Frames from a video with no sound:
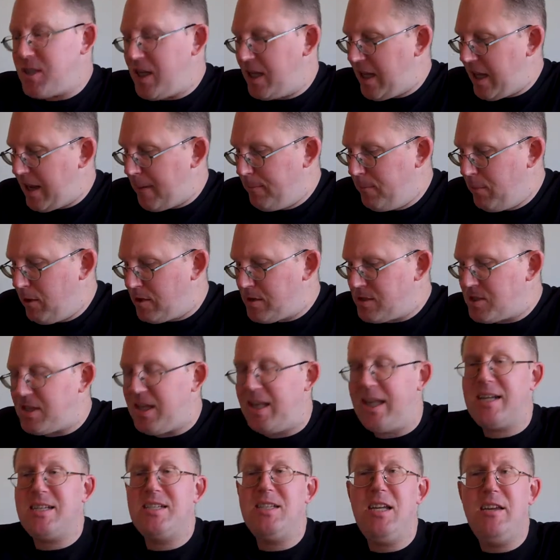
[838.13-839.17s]
I like books, I
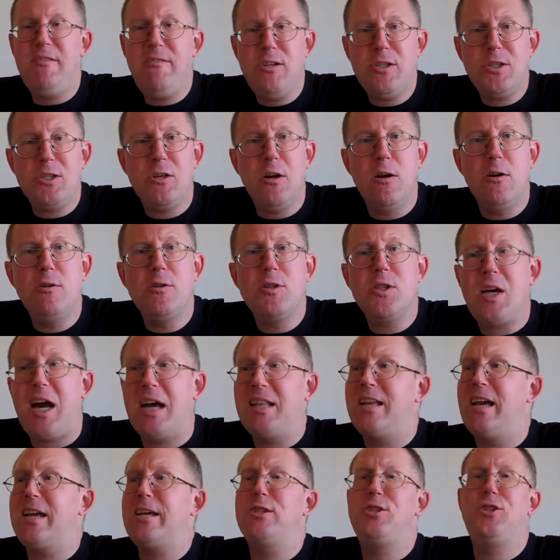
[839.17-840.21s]
like TV shows, I
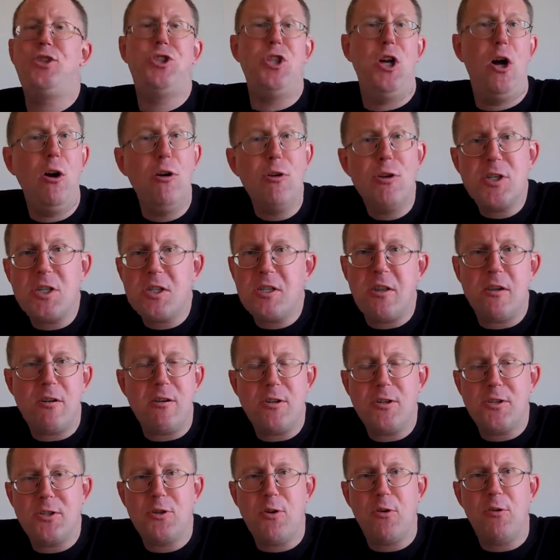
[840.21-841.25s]
like jokes that
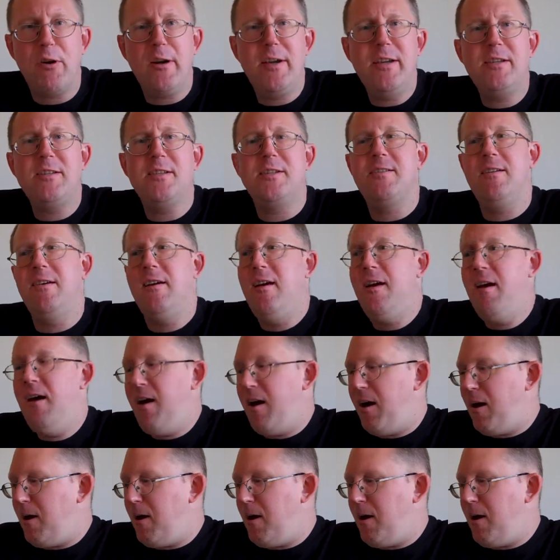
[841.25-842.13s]
are stories.